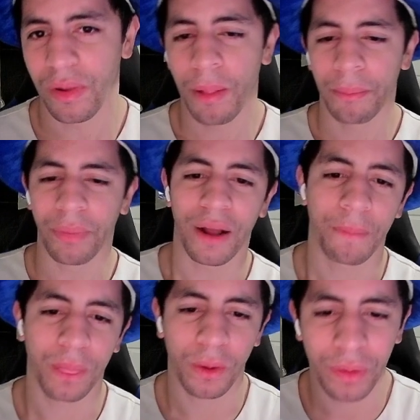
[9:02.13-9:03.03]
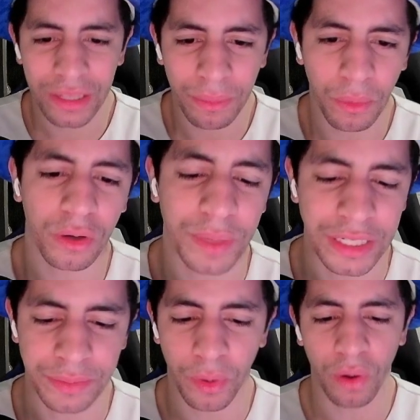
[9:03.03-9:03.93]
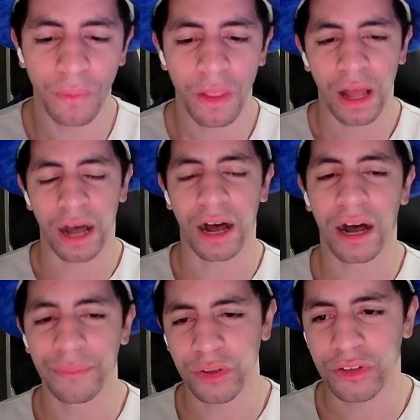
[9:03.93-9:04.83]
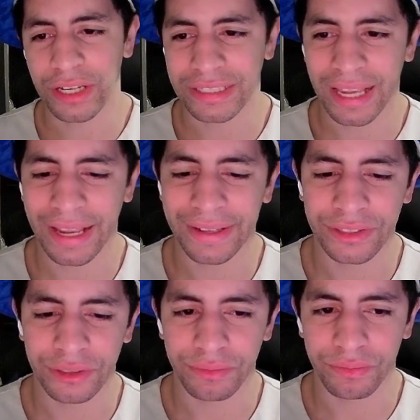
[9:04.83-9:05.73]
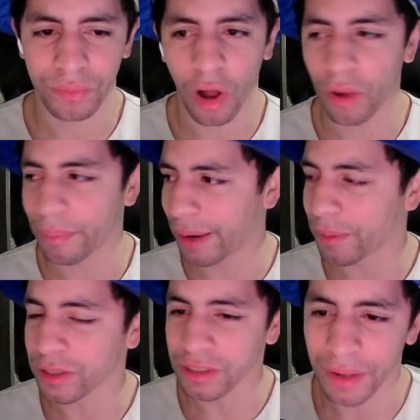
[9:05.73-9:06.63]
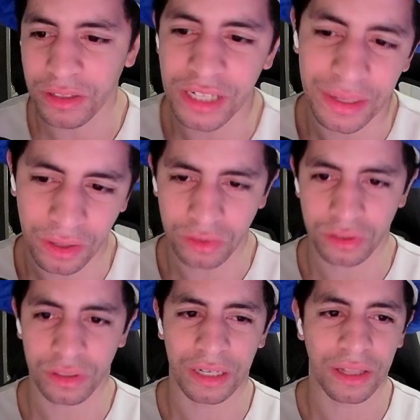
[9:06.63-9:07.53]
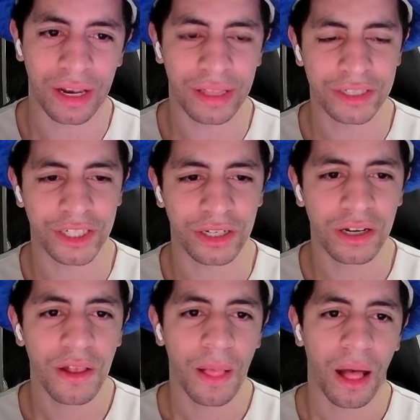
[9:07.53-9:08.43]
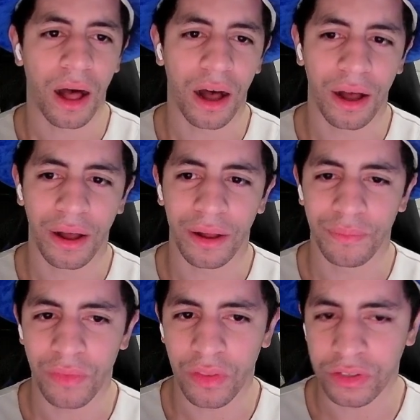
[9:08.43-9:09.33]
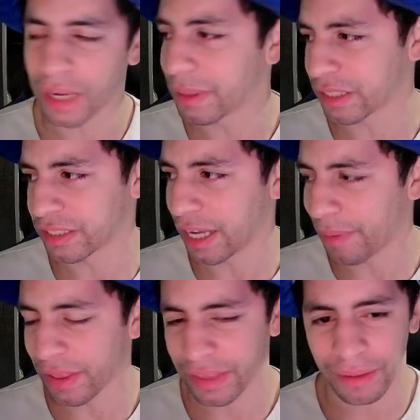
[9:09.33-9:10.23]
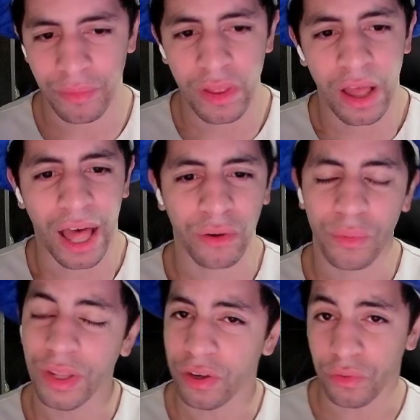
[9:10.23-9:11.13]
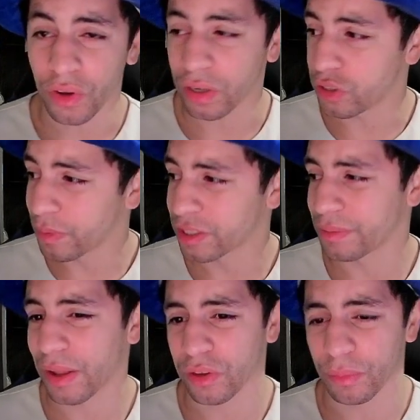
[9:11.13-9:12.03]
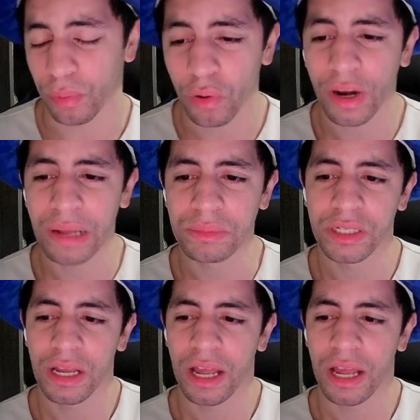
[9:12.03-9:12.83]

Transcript: But they're playing the Myrtle Beach Bowl. UTSA is, on paper, is a better team than Coastal Carolina this year. There's not much to say about them. I don't really know too much about their programs.